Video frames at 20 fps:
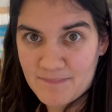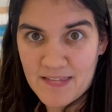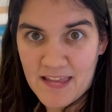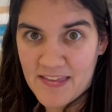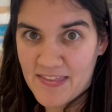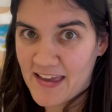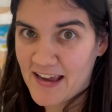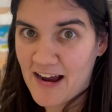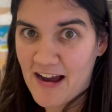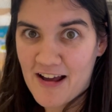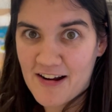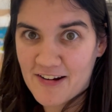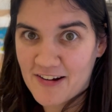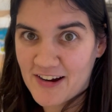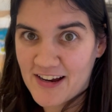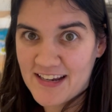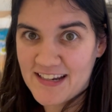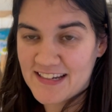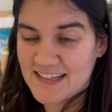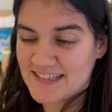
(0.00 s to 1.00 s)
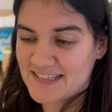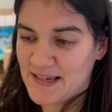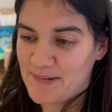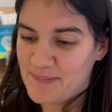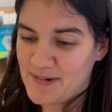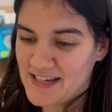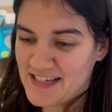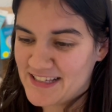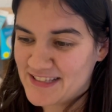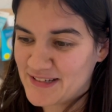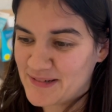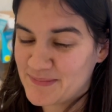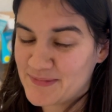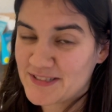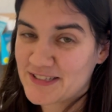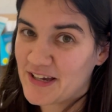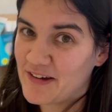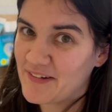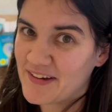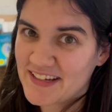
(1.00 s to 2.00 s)
they got her into somebody. So I'm
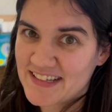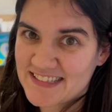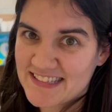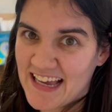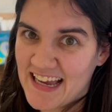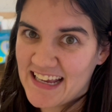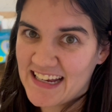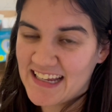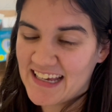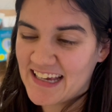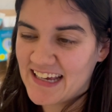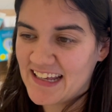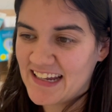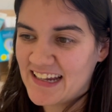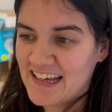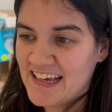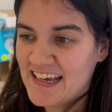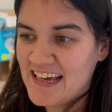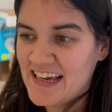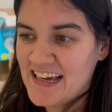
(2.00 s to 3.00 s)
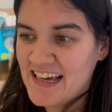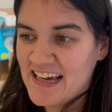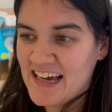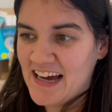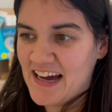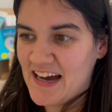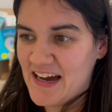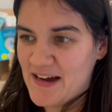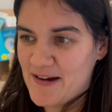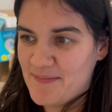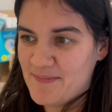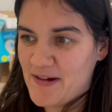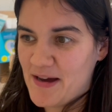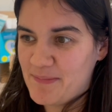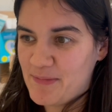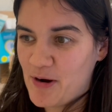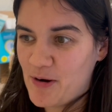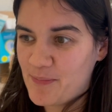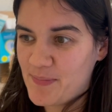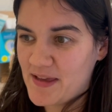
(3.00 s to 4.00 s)
so excited. Um,
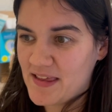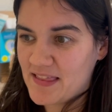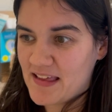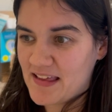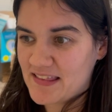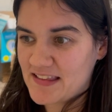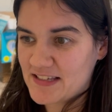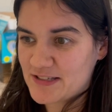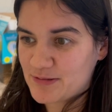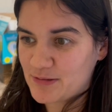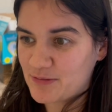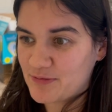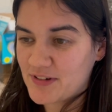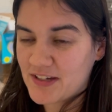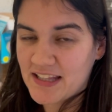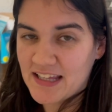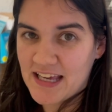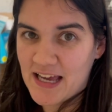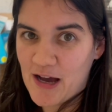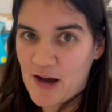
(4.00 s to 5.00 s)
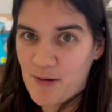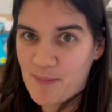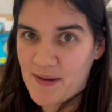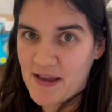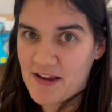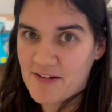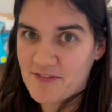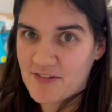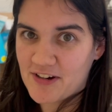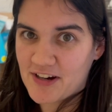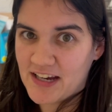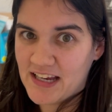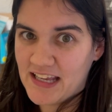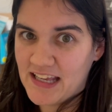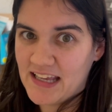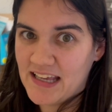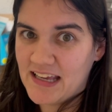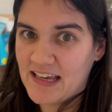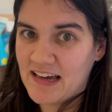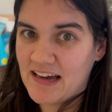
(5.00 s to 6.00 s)
I'm hoping that this will really help
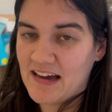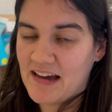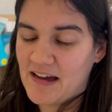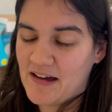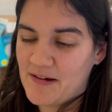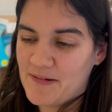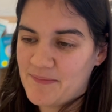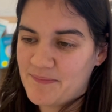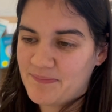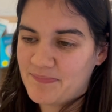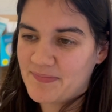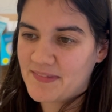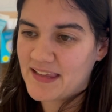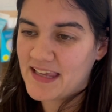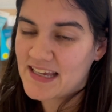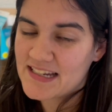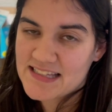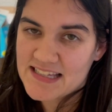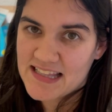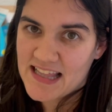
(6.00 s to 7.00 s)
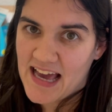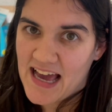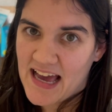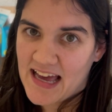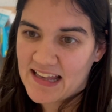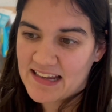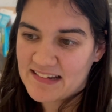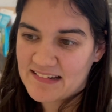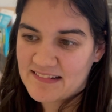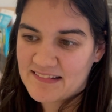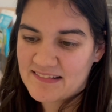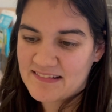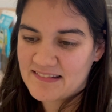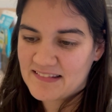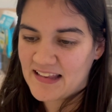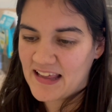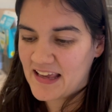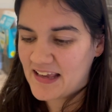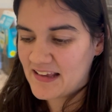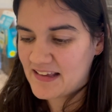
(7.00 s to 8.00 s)
Avery um, get to that
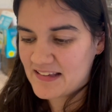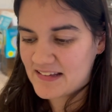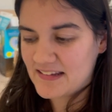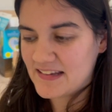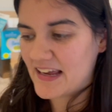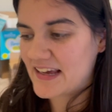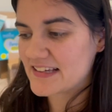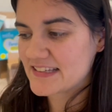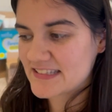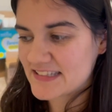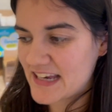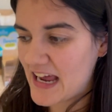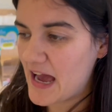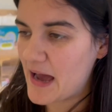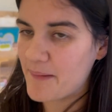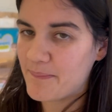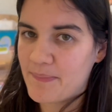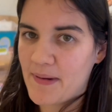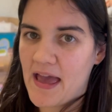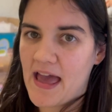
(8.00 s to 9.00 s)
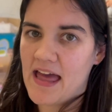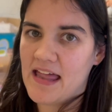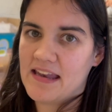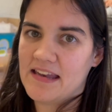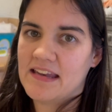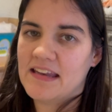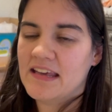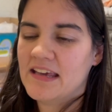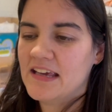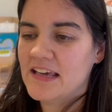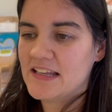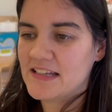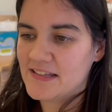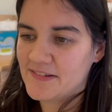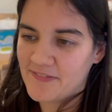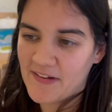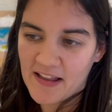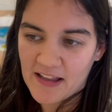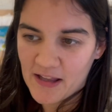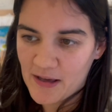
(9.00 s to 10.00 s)
like next step and
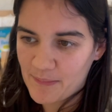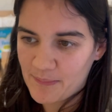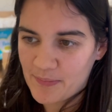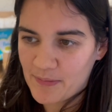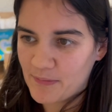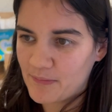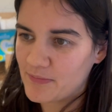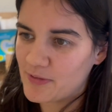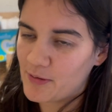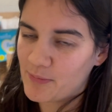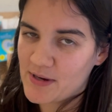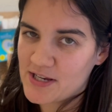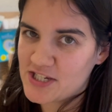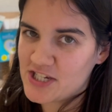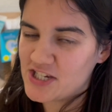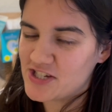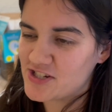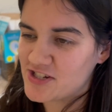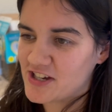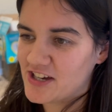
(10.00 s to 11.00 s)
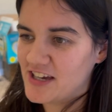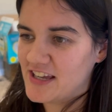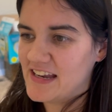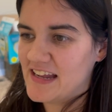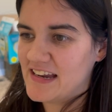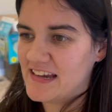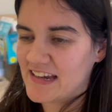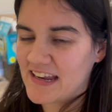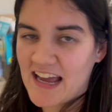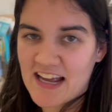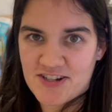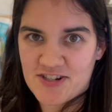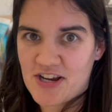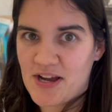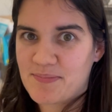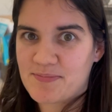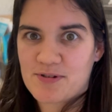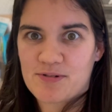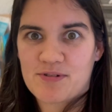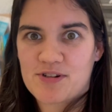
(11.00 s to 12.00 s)
develop the way she should and catch
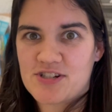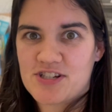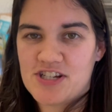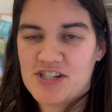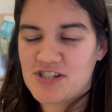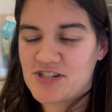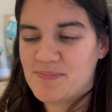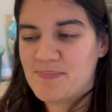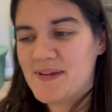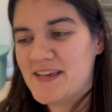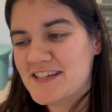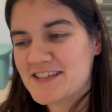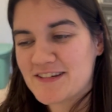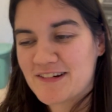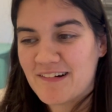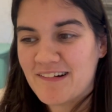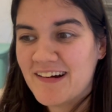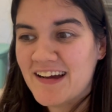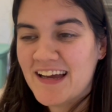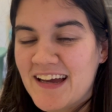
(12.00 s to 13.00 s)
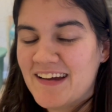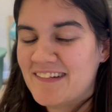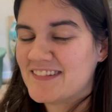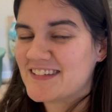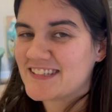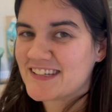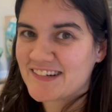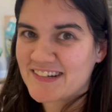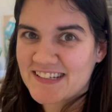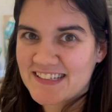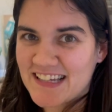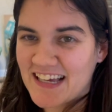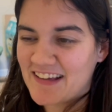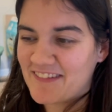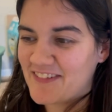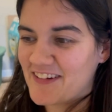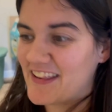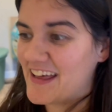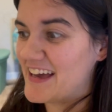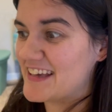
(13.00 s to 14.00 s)
up to where she should be. So I'm so excited
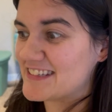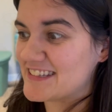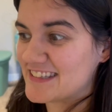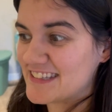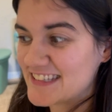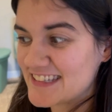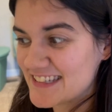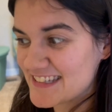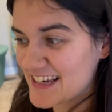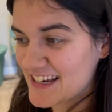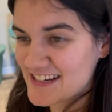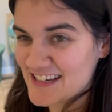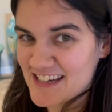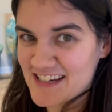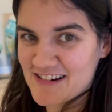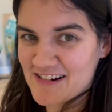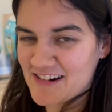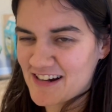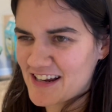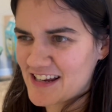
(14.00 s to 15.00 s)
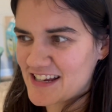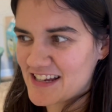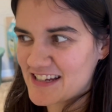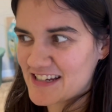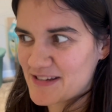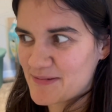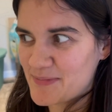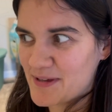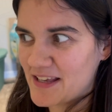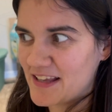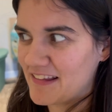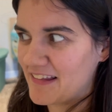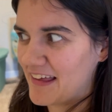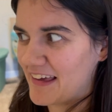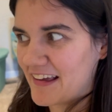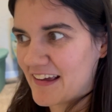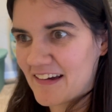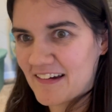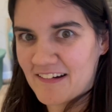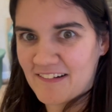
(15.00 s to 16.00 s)
for that. So this is actually turning into be
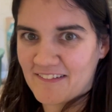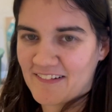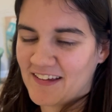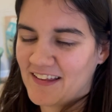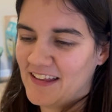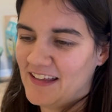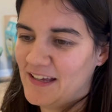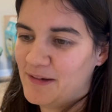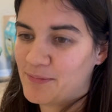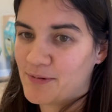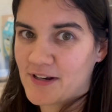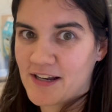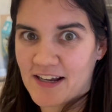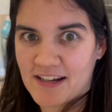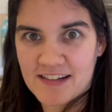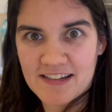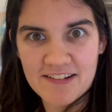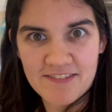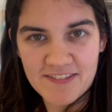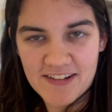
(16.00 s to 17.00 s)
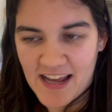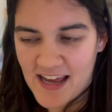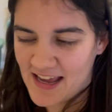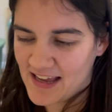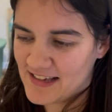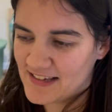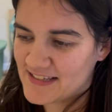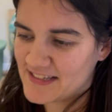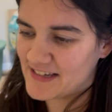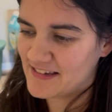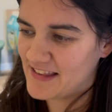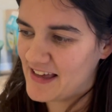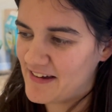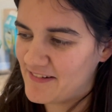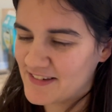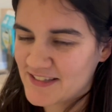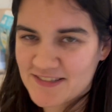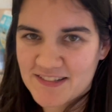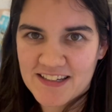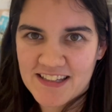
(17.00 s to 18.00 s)
like a really productive day. So that
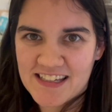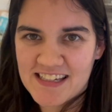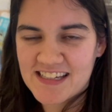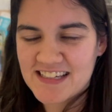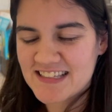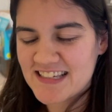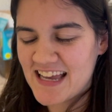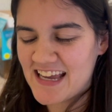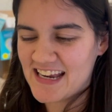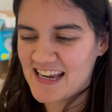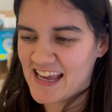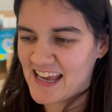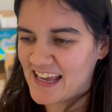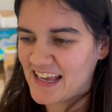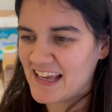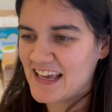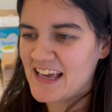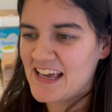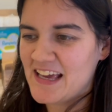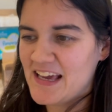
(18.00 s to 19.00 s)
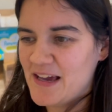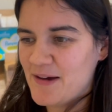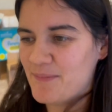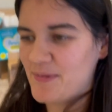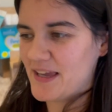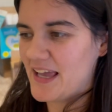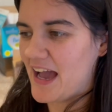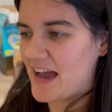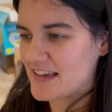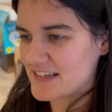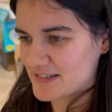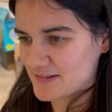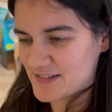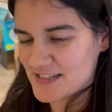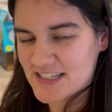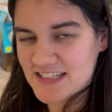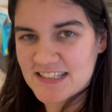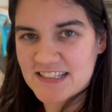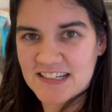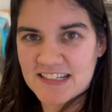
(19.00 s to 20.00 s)
was really exciting. But yeah, so we
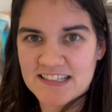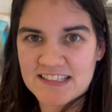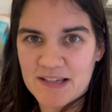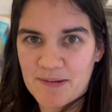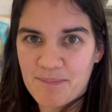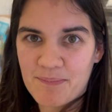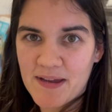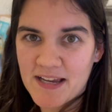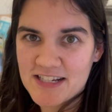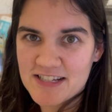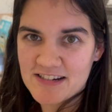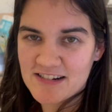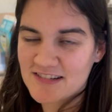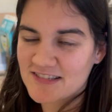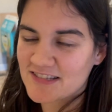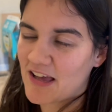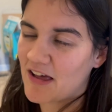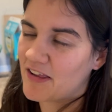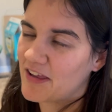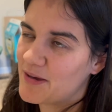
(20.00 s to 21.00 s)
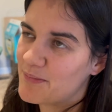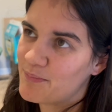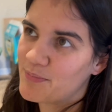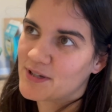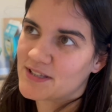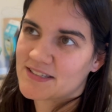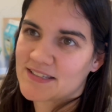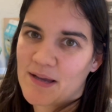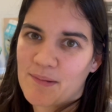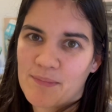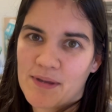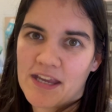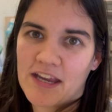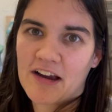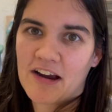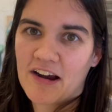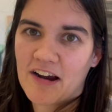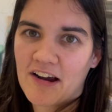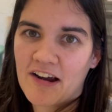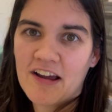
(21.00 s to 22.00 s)
just took some pictures. I'll input some
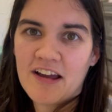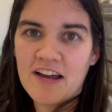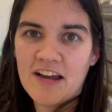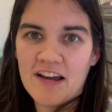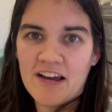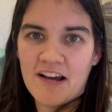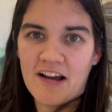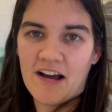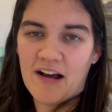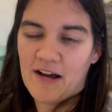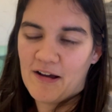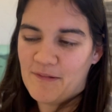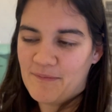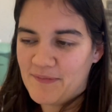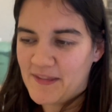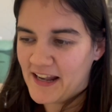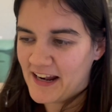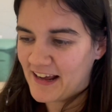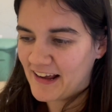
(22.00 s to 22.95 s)
here um, that I